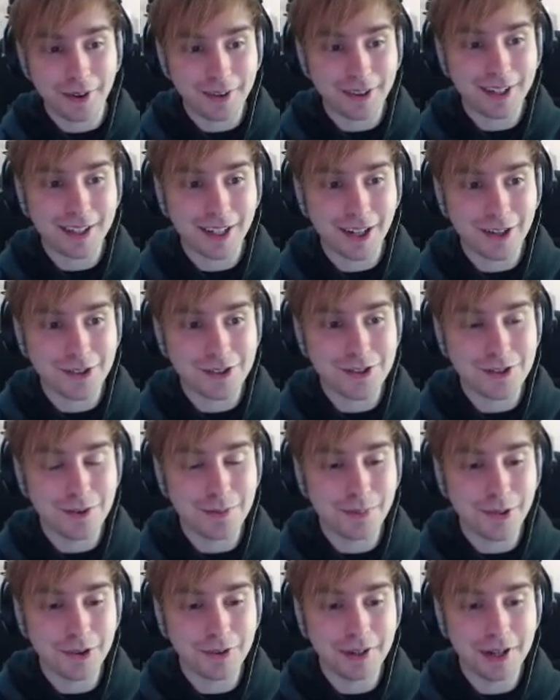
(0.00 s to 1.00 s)
close to a
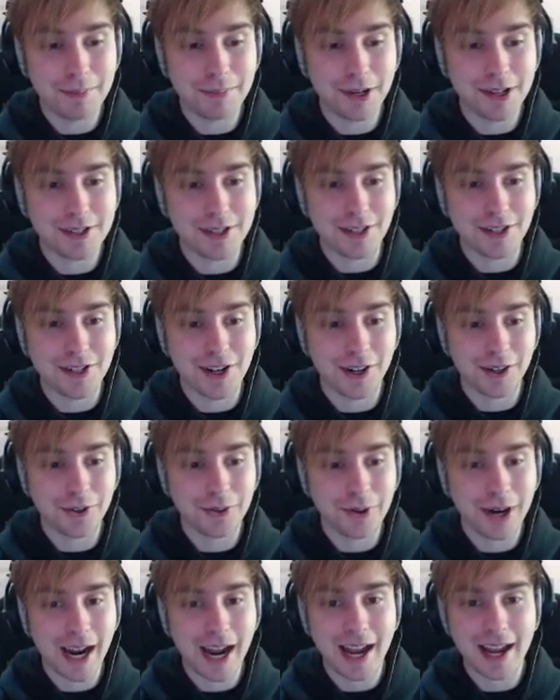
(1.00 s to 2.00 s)
boonie, but it's a
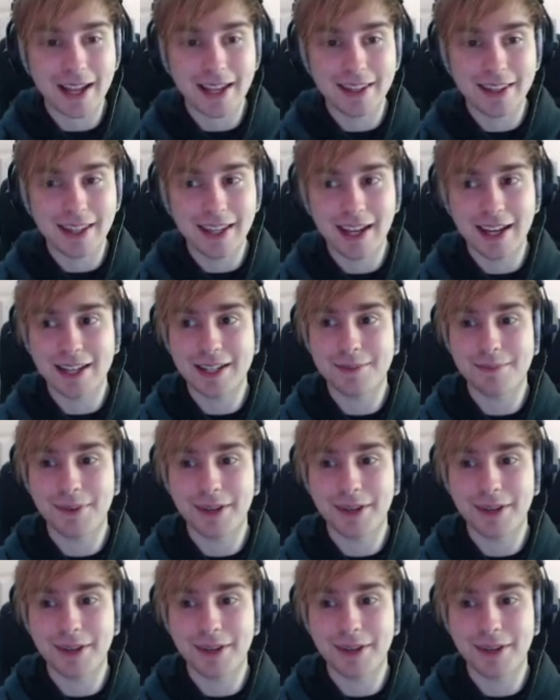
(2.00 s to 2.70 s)
jungle hat in the end.